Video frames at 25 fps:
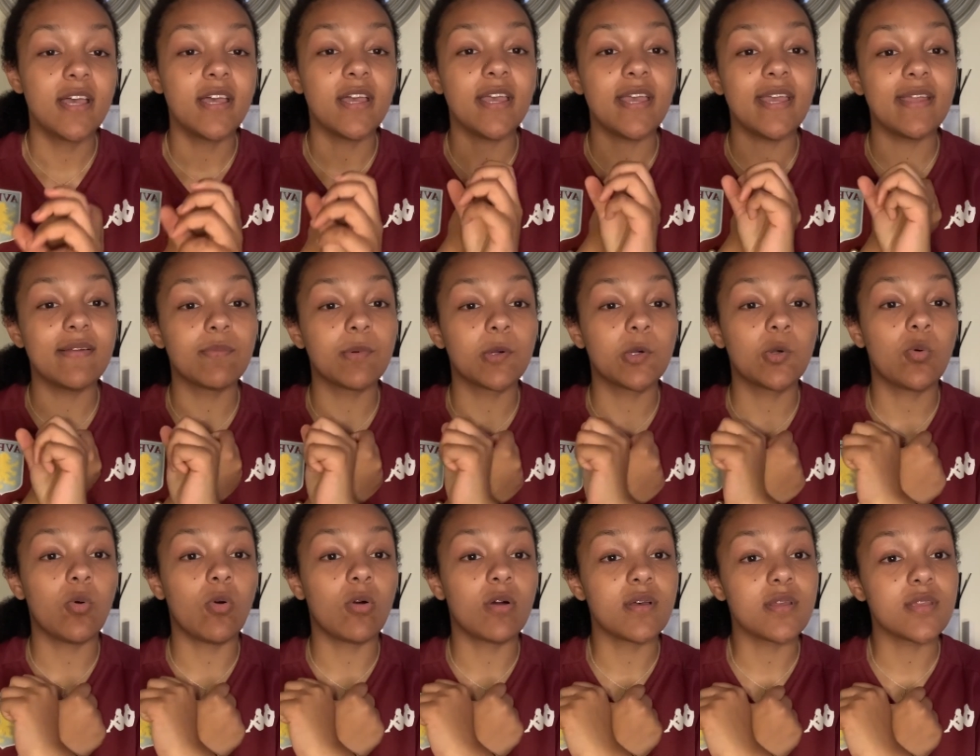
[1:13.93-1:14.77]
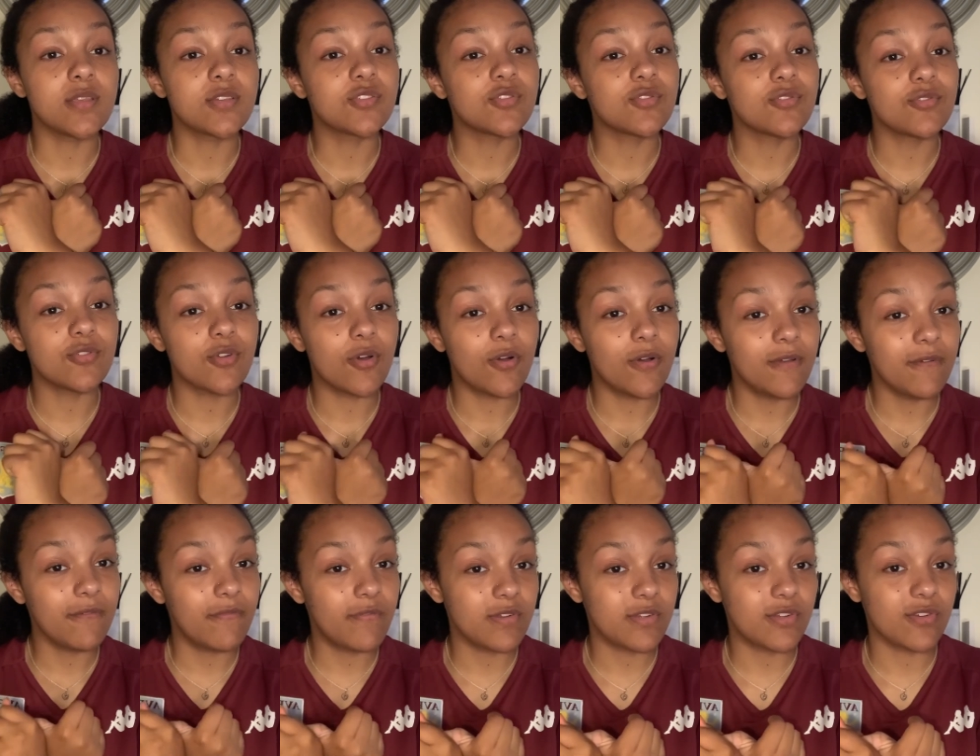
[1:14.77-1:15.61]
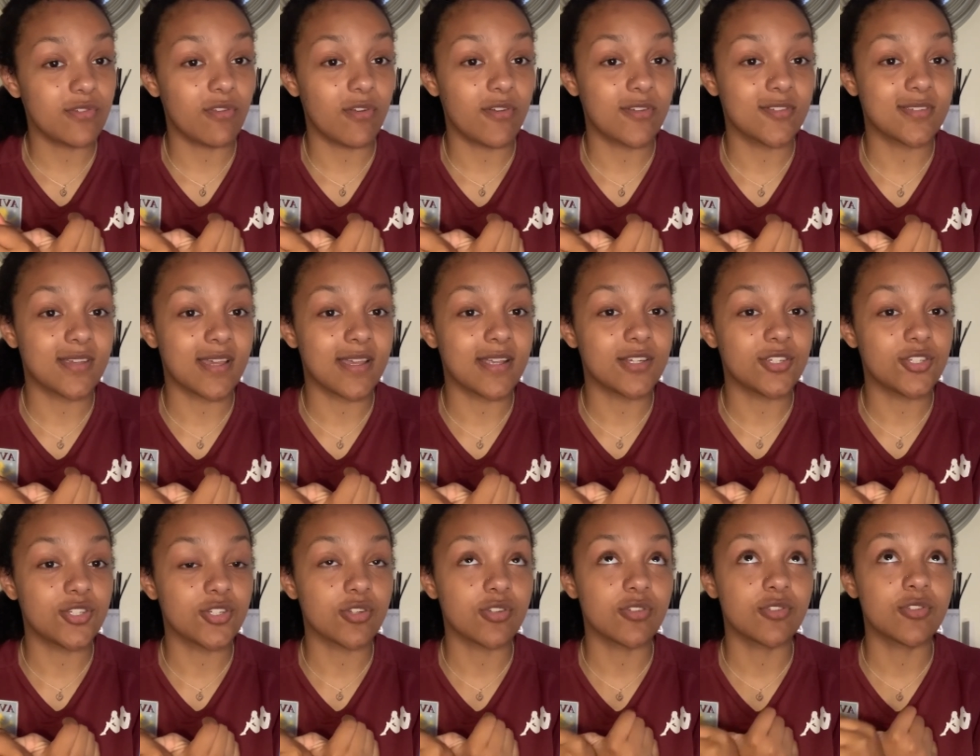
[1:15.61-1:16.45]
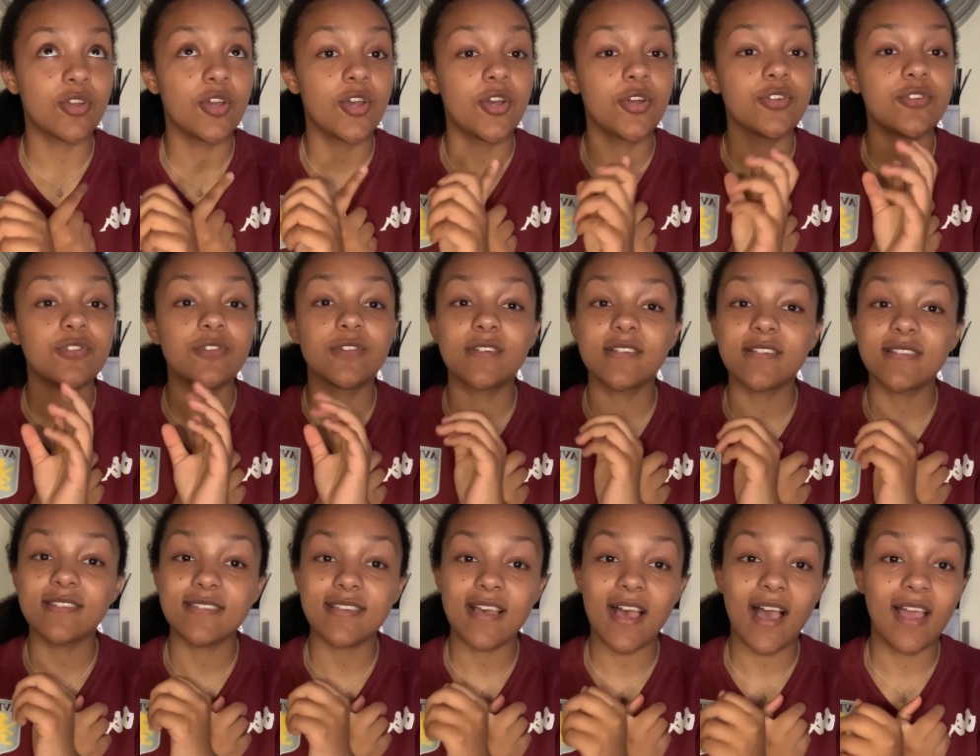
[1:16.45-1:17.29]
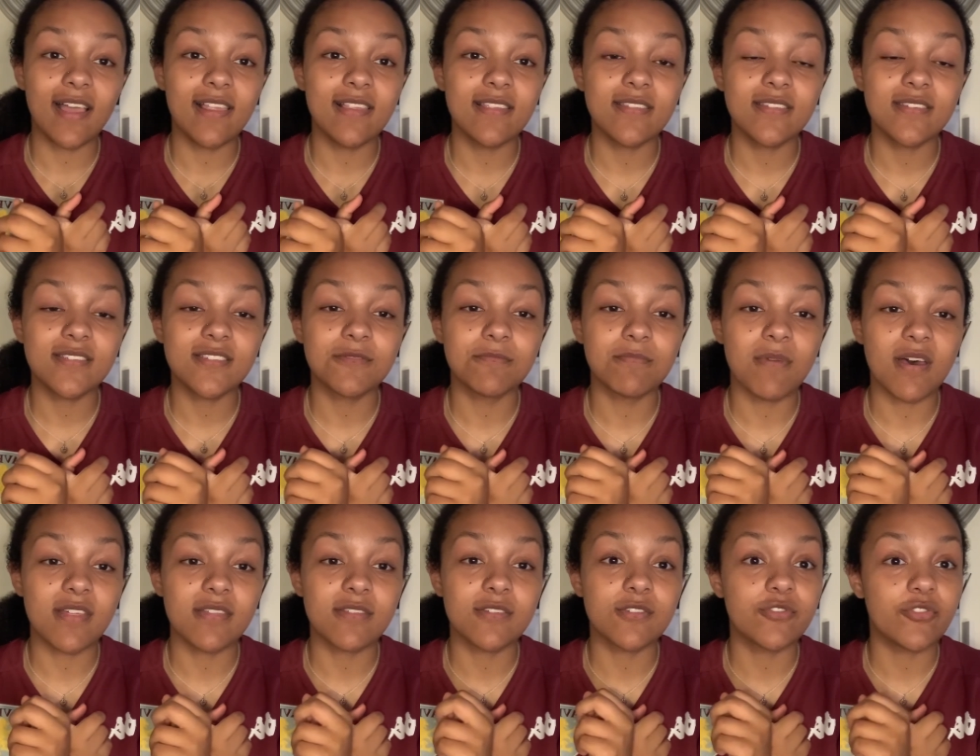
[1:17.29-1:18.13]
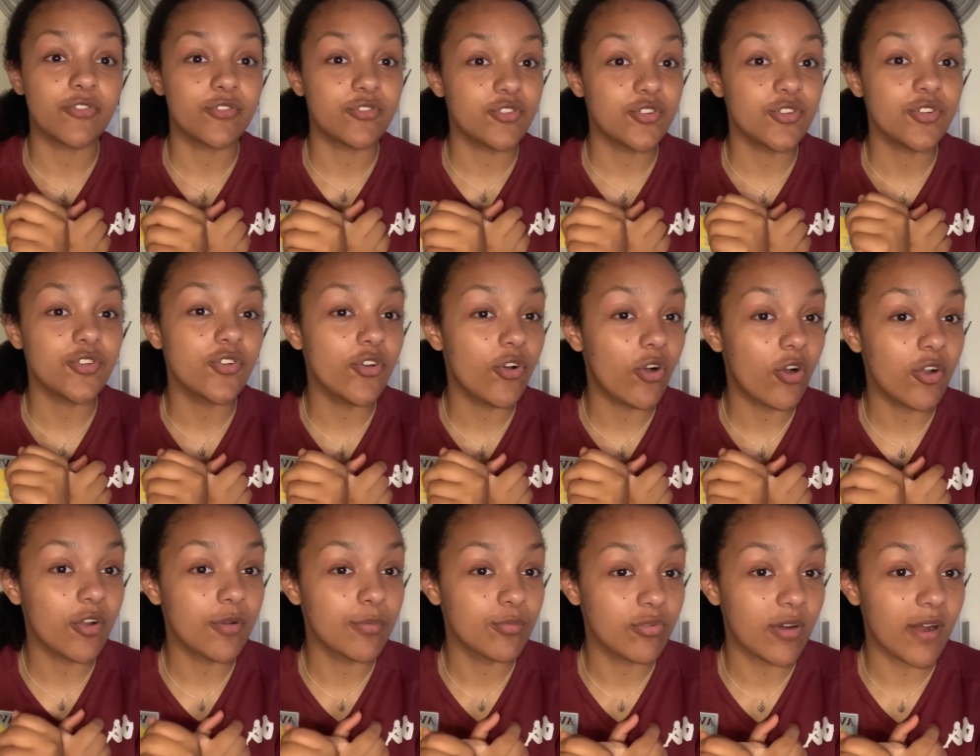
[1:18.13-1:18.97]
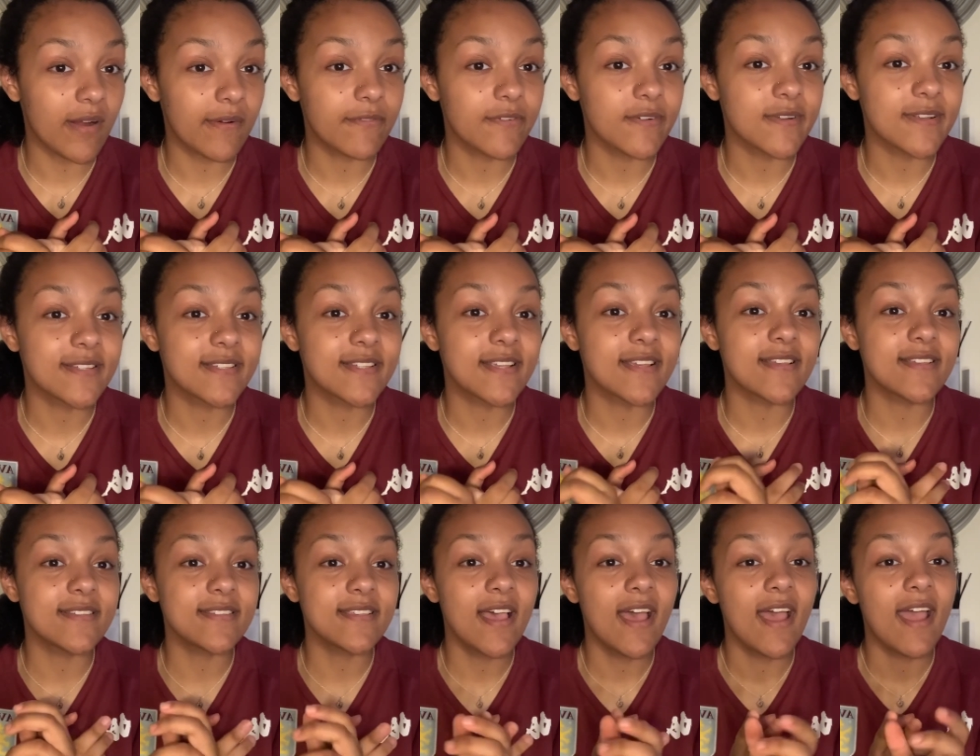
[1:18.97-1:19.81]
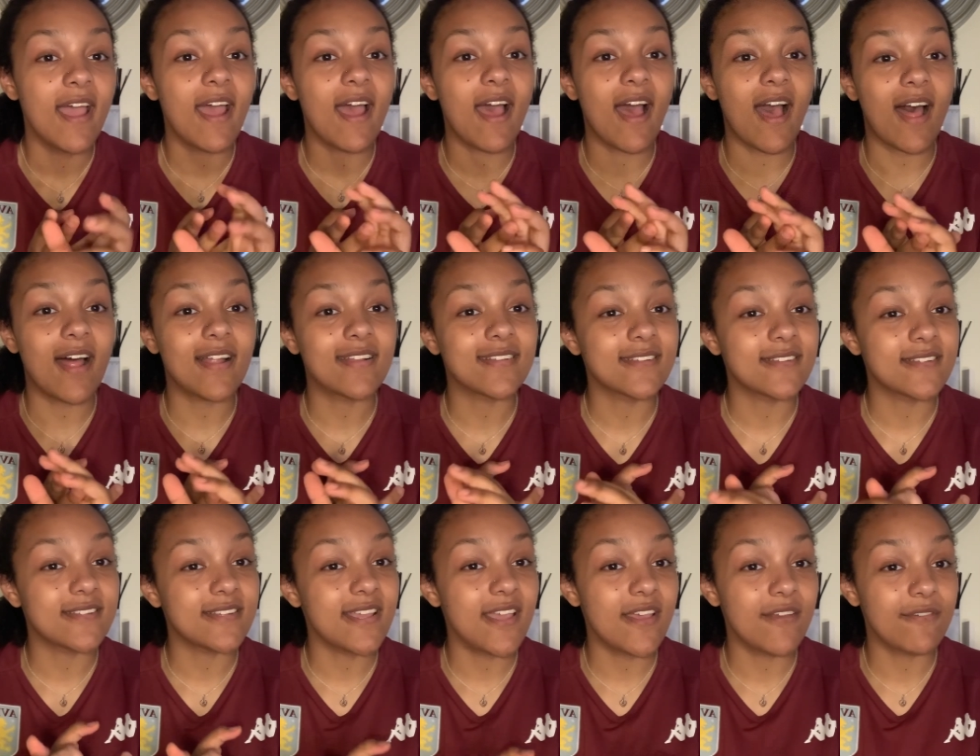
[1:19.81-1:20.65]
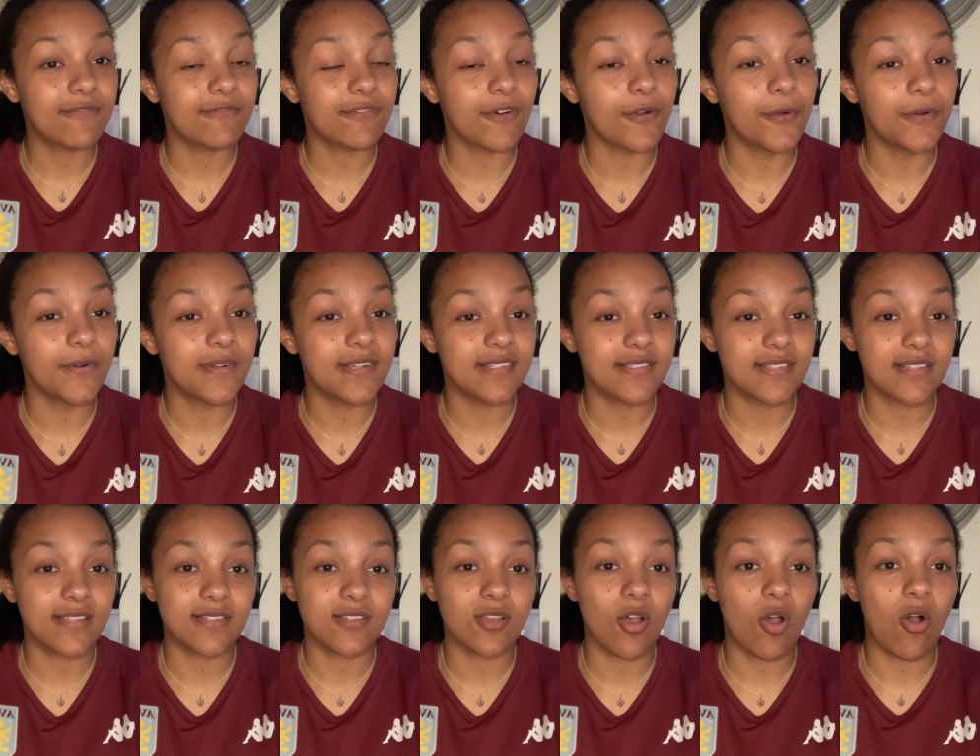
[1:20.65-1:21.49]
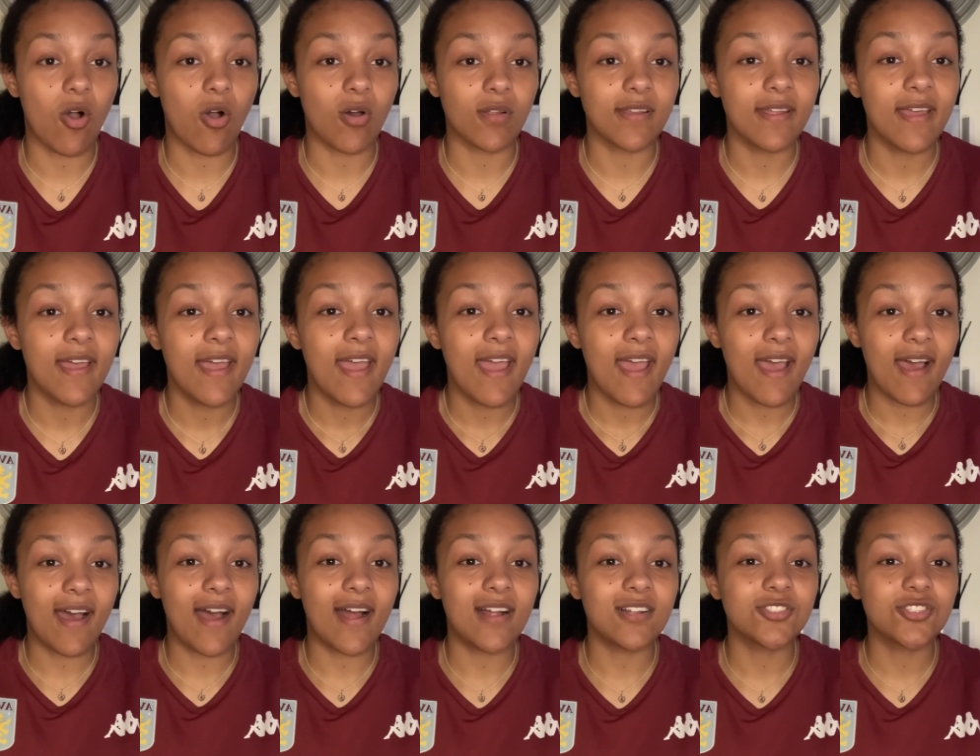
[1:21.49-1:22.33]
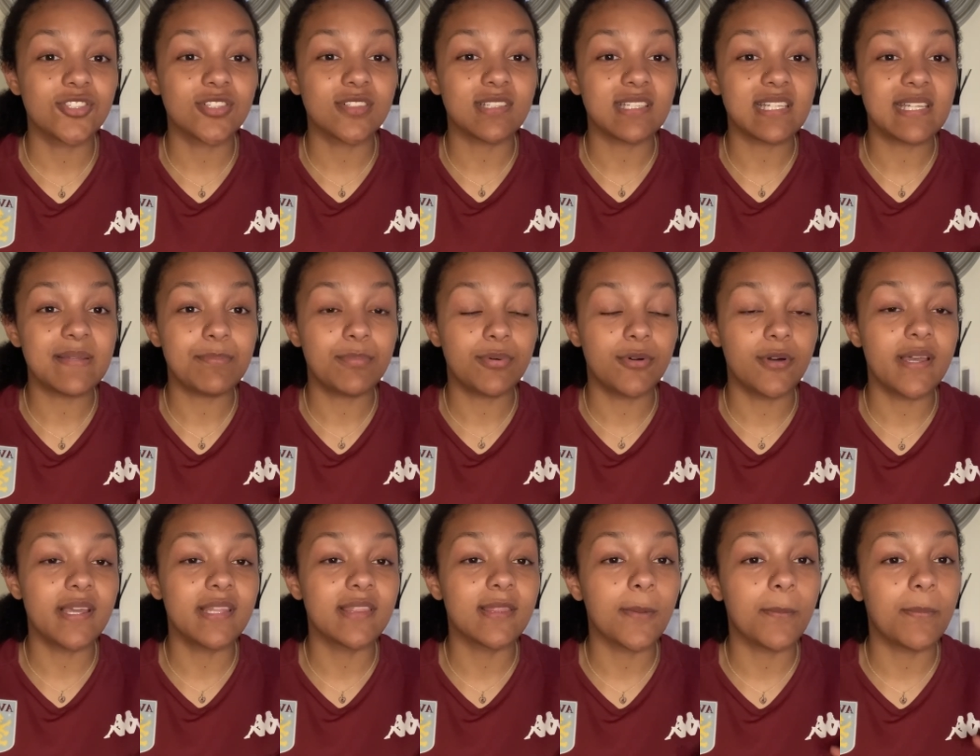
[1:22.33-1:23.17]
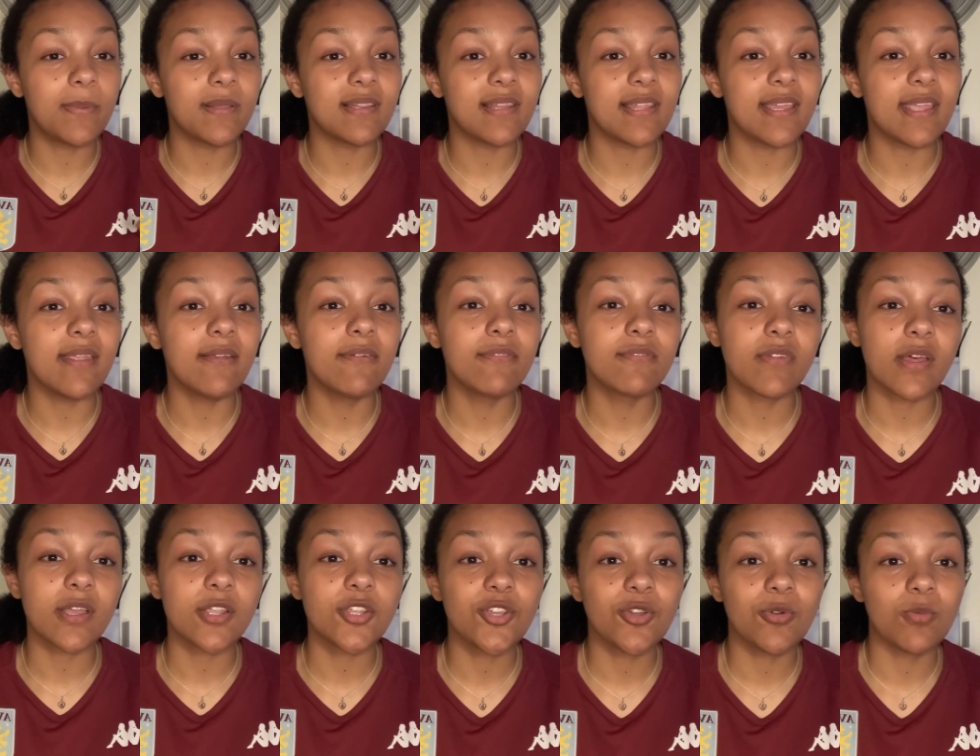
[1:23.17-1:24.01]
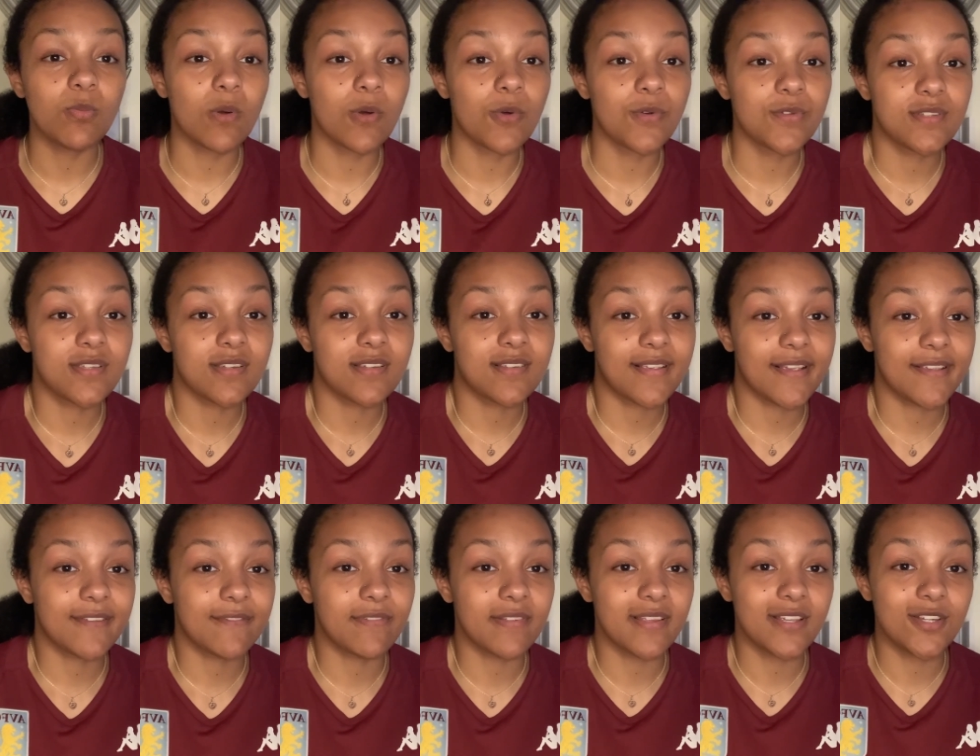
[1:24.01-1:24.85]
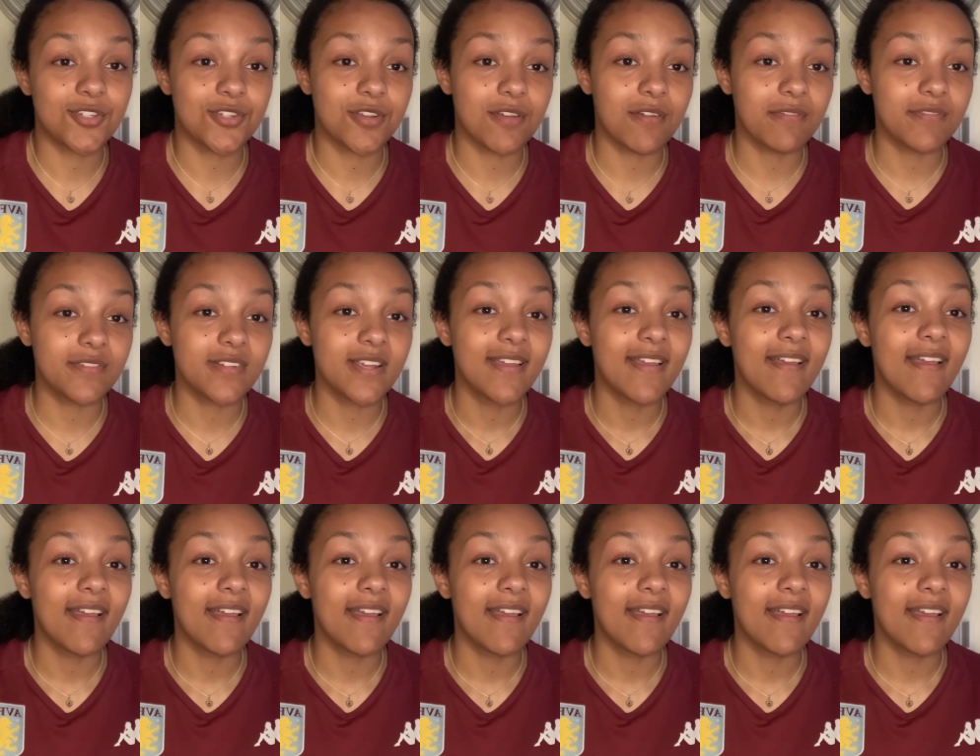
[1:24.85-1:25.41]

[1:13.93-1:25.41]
It requires no visualization. You can tailor this method to your own preferences, and it focuses on actually putting the belief that you will successfully shift